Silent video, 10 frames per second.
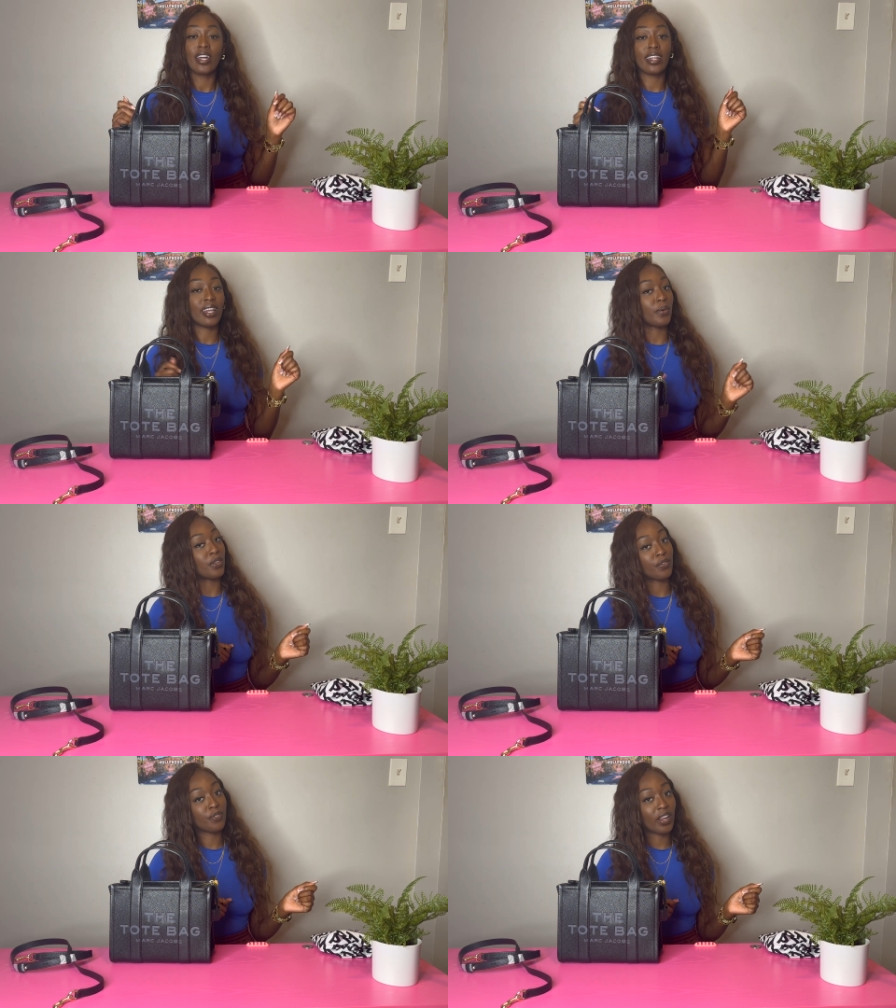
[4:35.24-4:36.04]
night out with
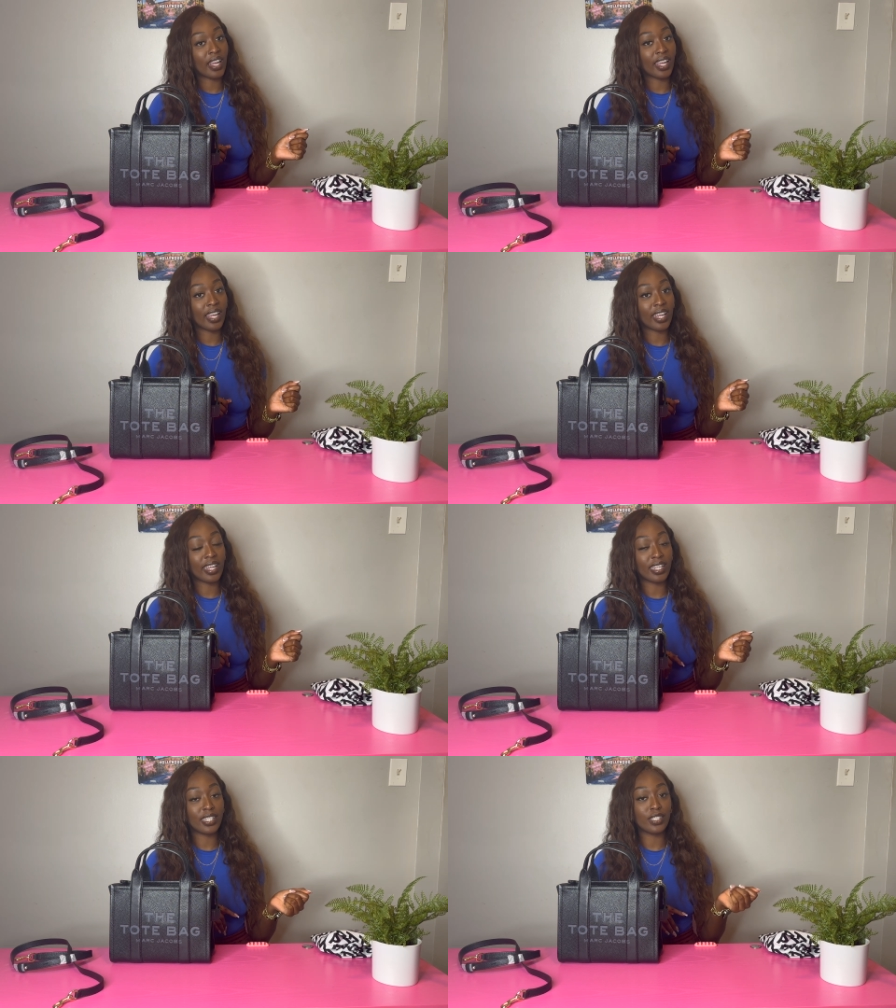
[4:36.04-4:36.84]
your
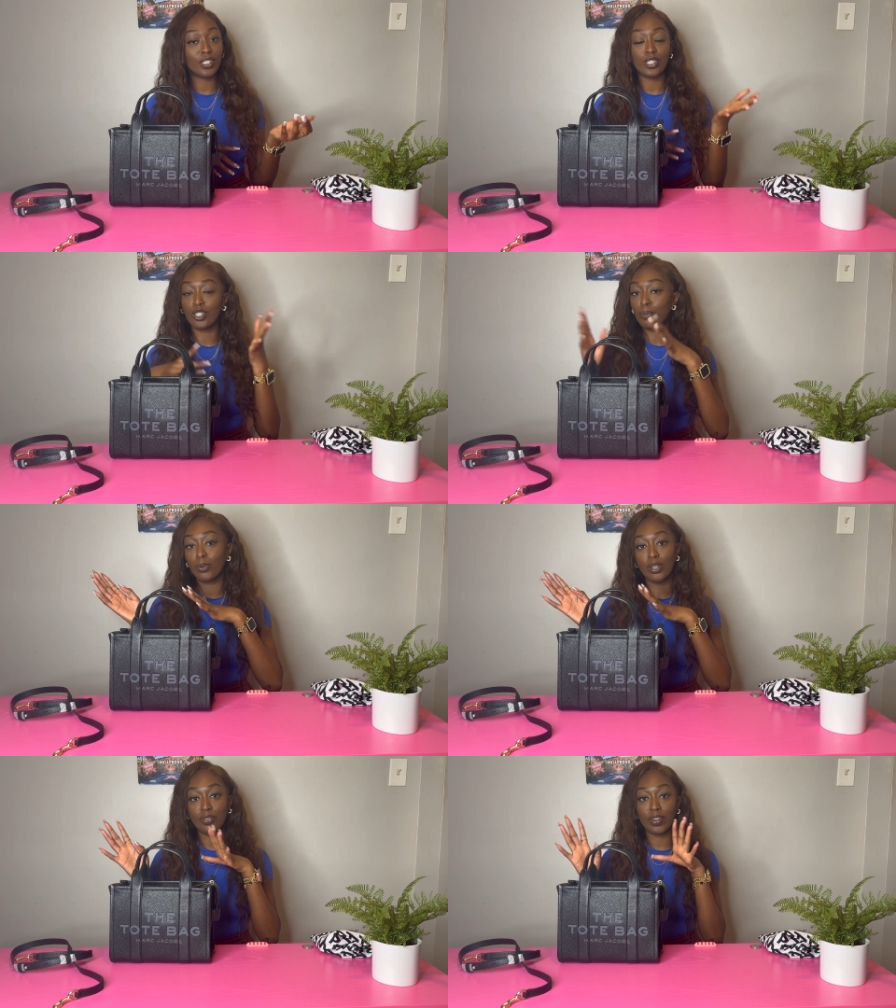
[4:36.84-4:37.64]
friends, your
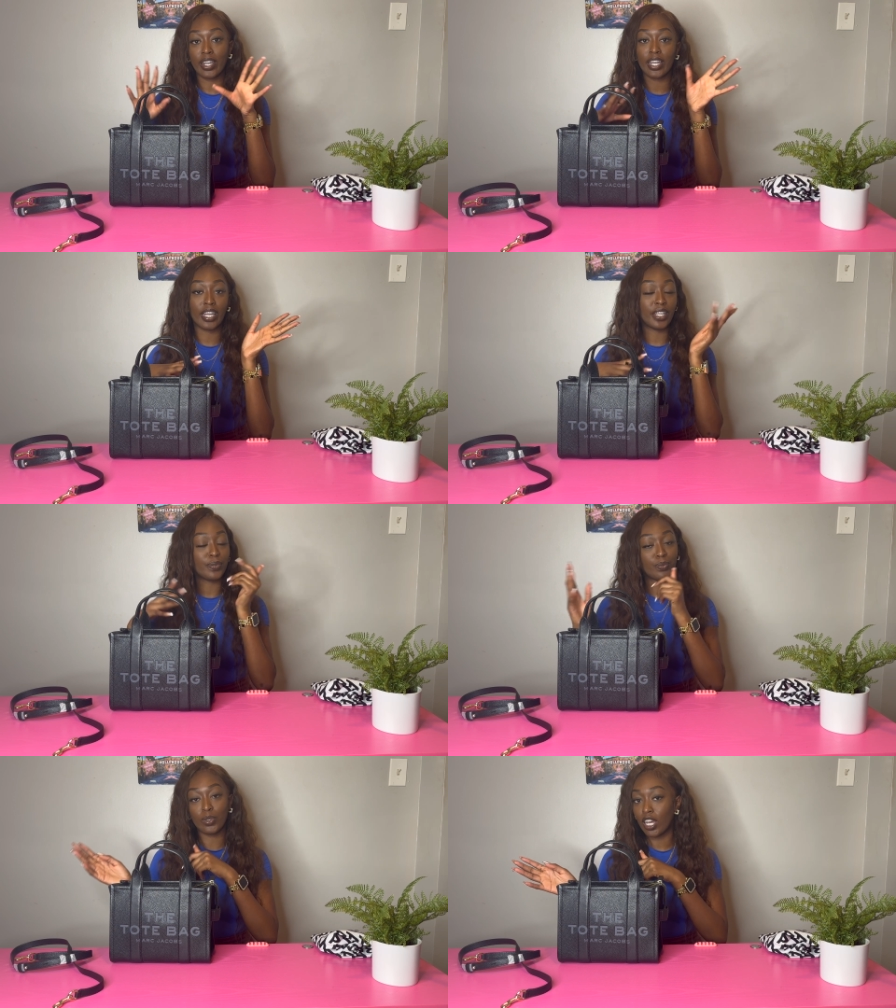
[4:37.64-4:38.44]

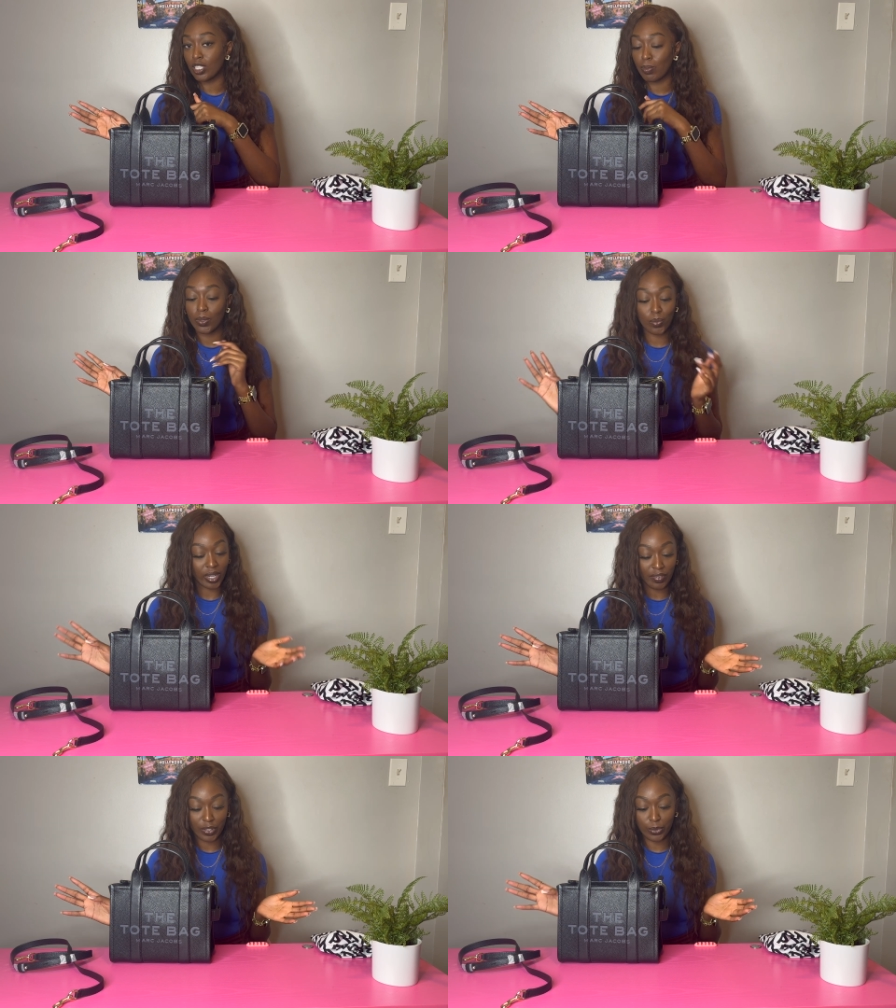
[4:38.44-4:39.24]
boyfriend, husband,
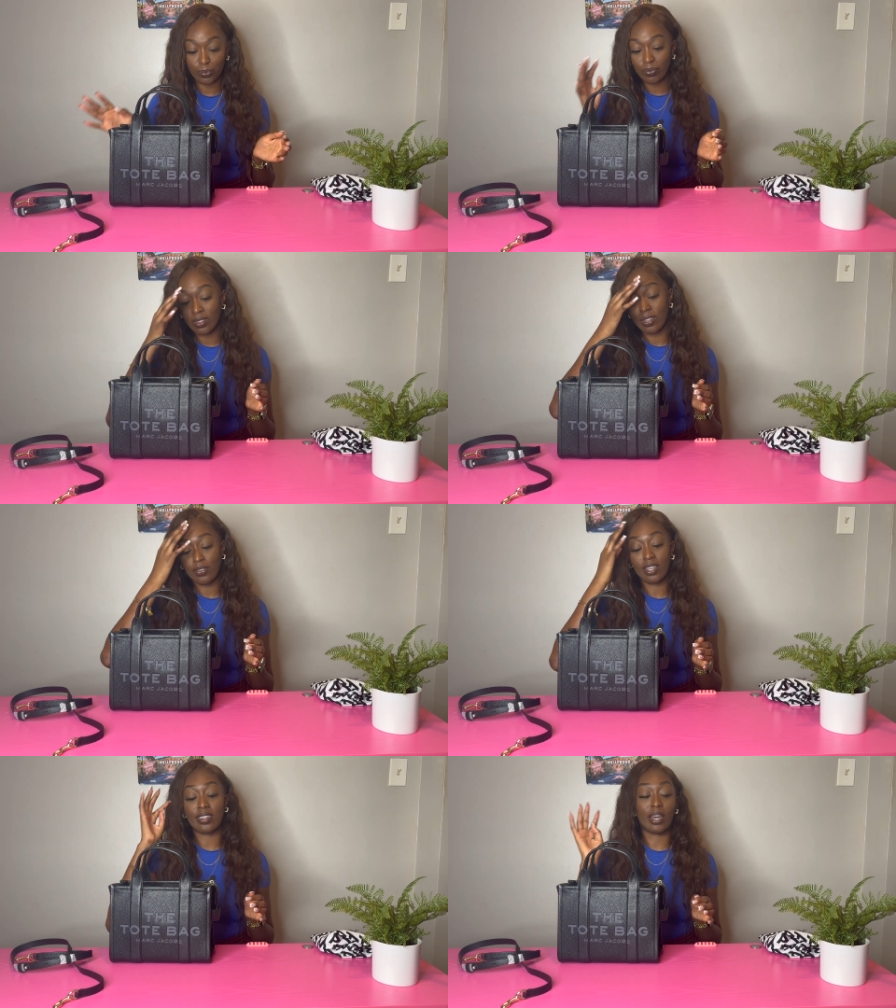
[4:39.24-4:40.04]
whatever. I feel
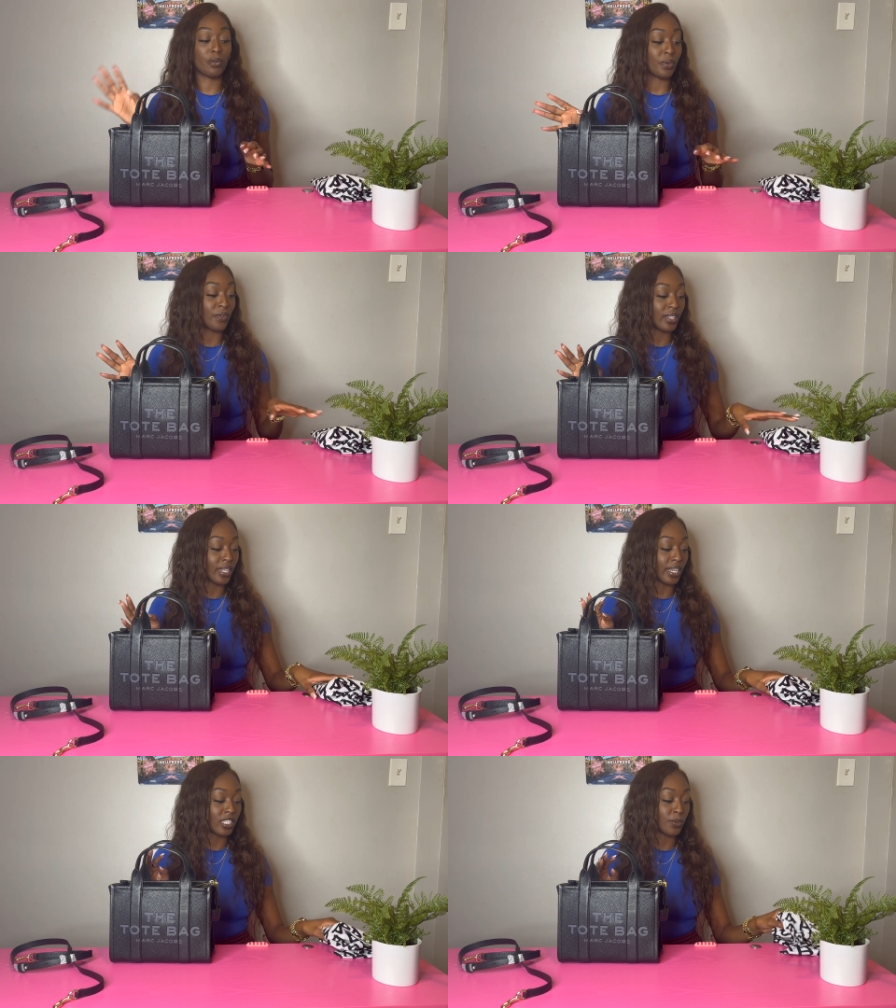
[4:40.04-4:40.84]
like that would be really
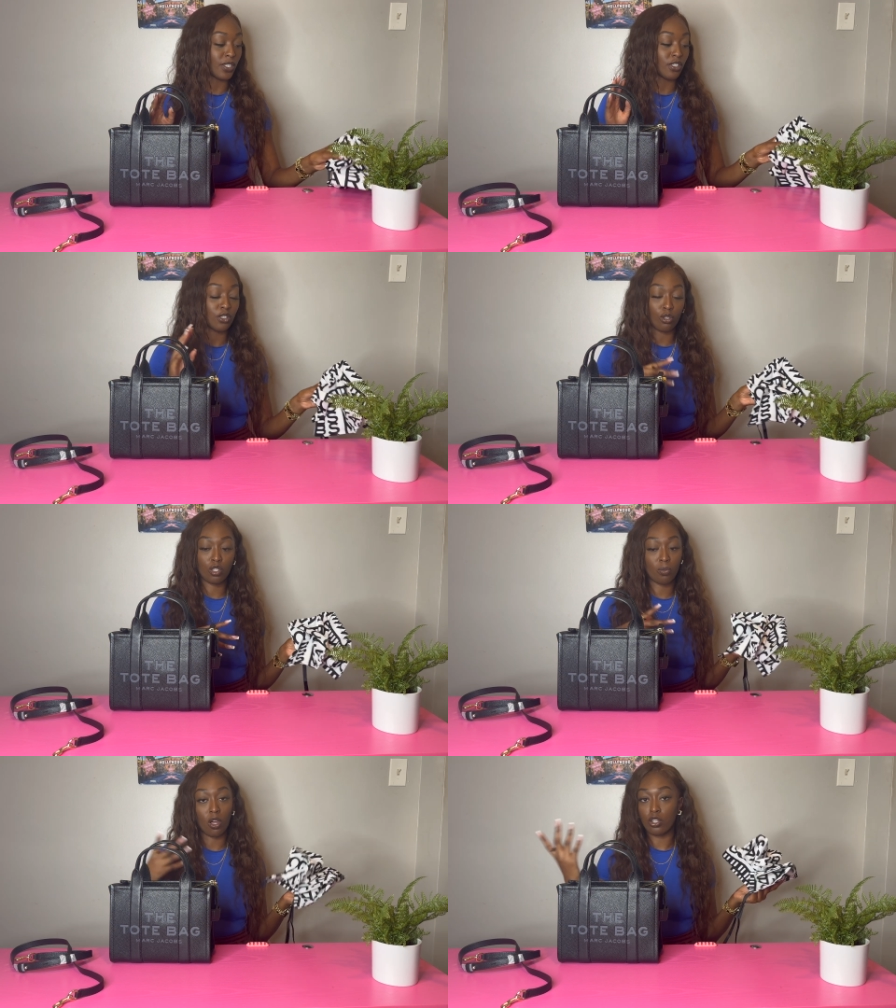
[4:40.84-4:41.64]
nice because it's so
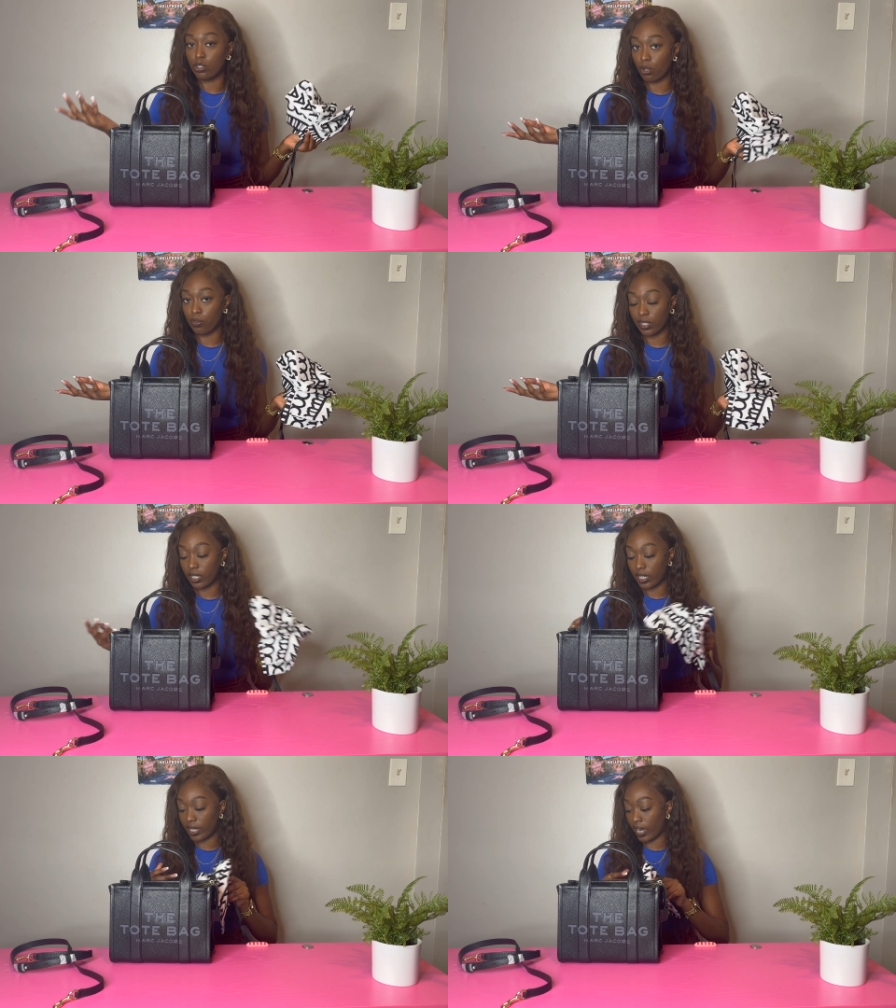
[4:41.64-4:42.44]
small and you don't really need
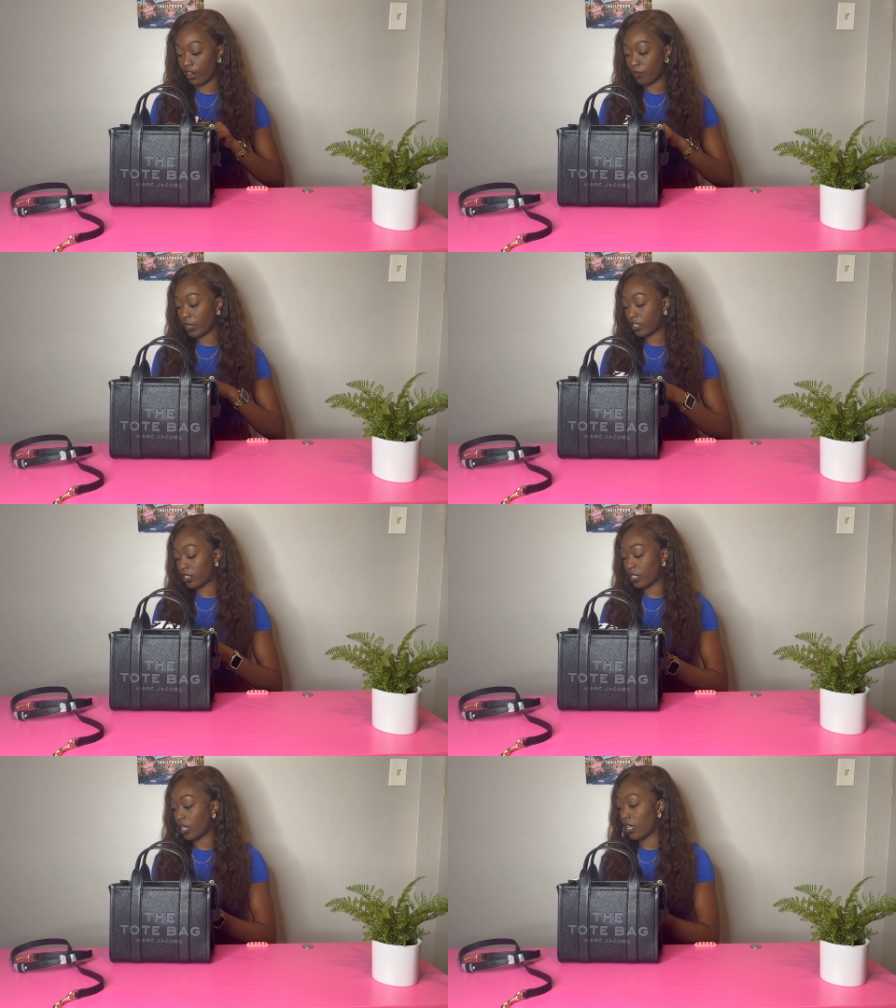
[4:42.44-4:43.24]
to carry much.